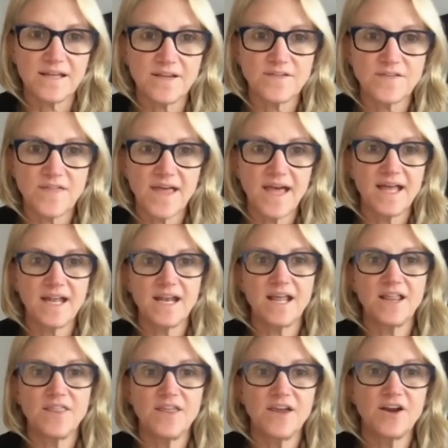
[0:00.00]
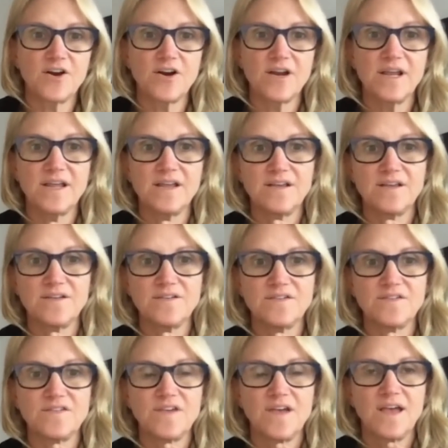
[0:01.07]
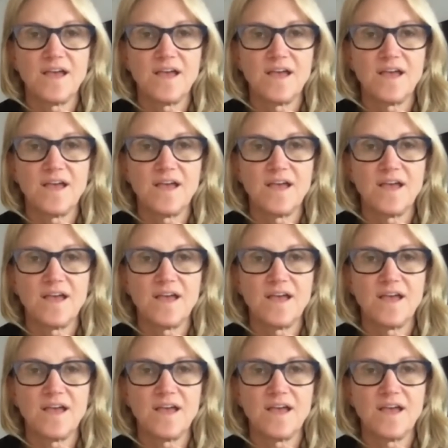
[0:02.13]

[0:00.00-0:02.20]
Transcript: is that there is